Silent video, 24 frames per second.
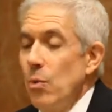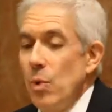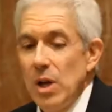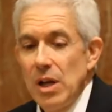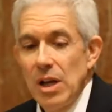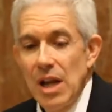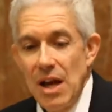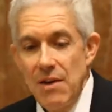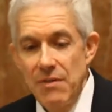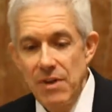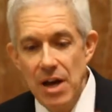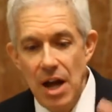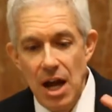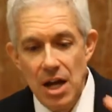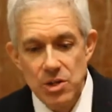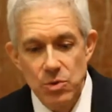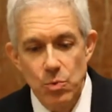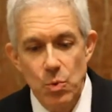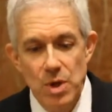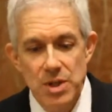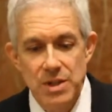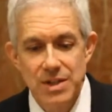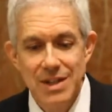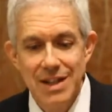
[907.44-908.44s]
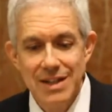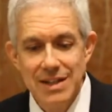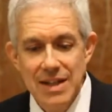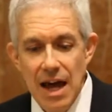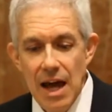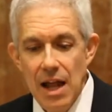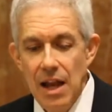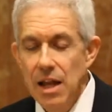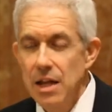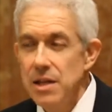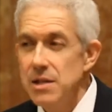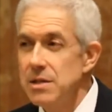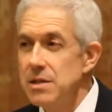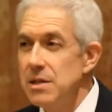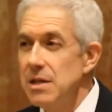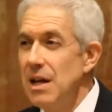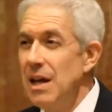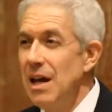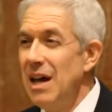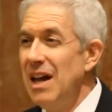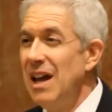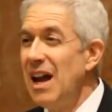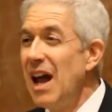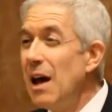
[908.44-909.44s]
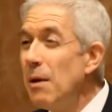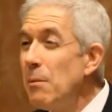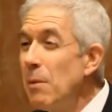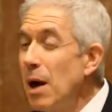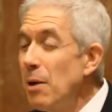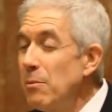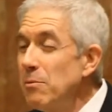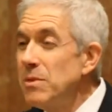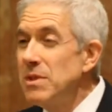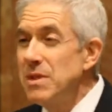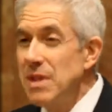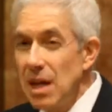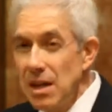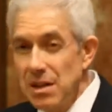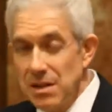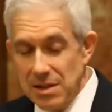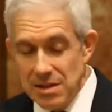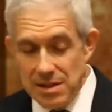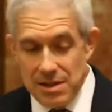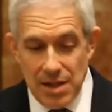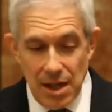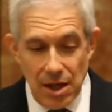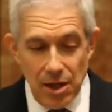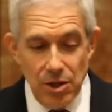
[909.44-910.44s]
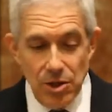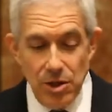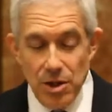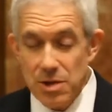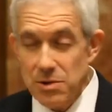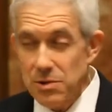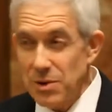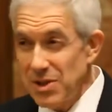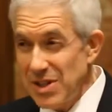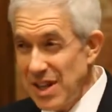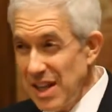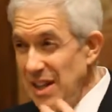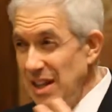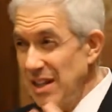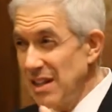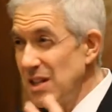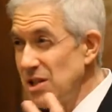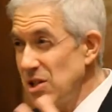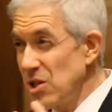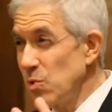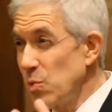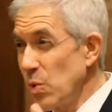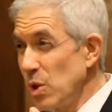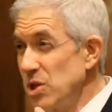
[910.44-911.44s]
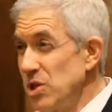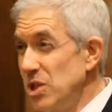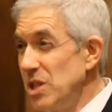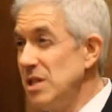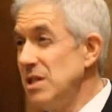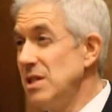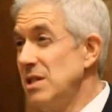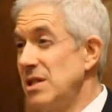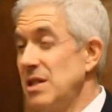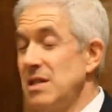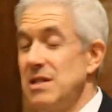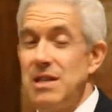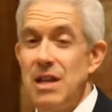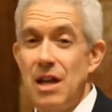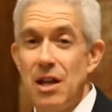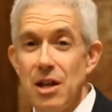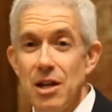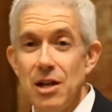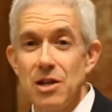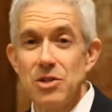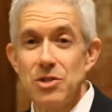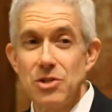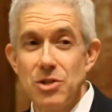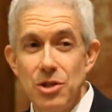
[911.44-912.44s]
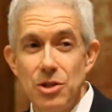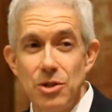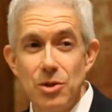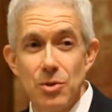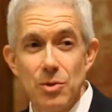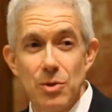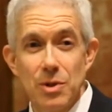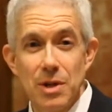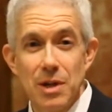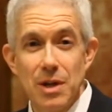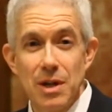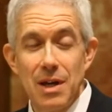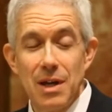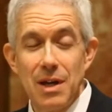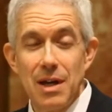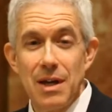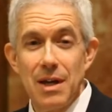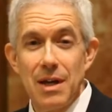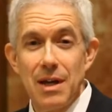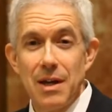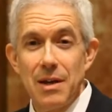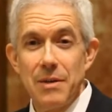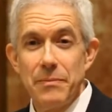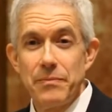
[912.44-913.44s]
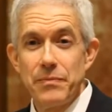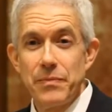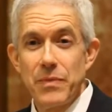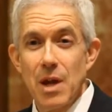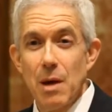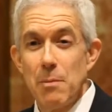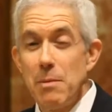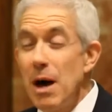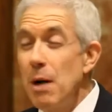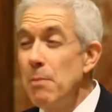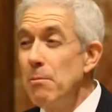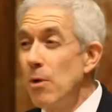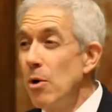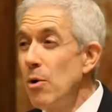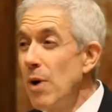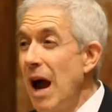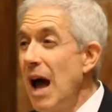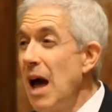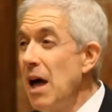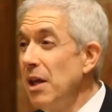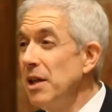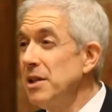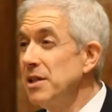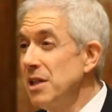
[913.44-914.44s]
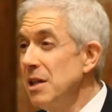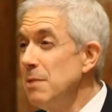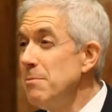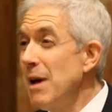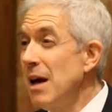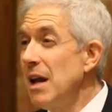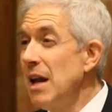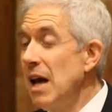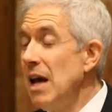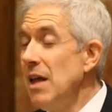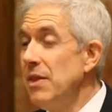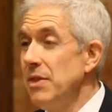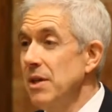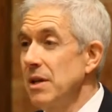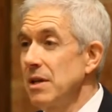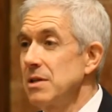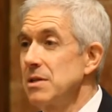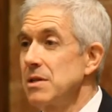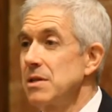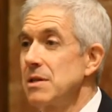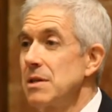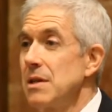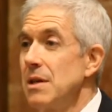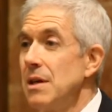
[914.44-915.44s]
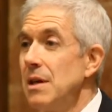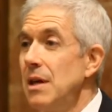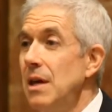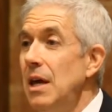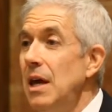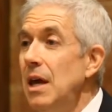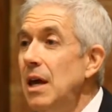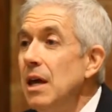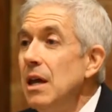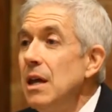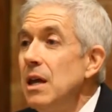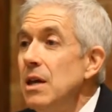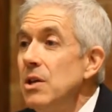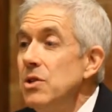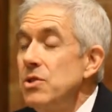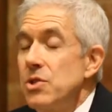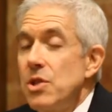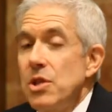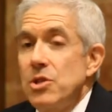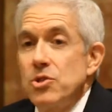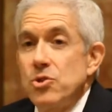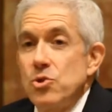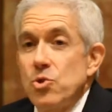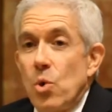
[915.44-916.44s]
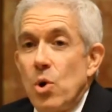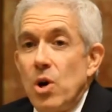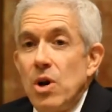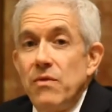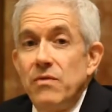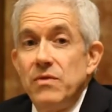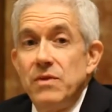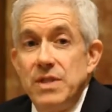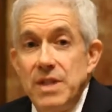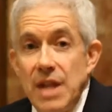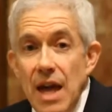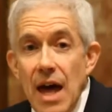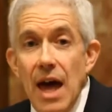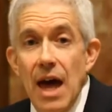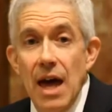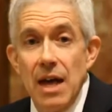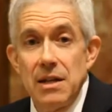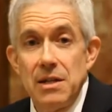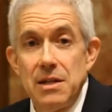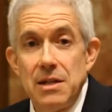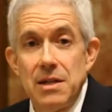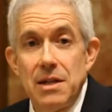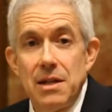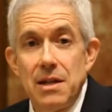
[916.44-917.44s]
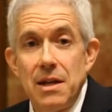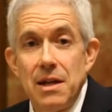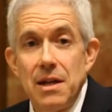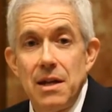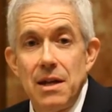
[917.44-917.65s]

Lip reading: What Levinas wants to tell us, and I'm telling you this because I think this is what Jesus is telling us too, about morality, about ethics. It is the sort of debt,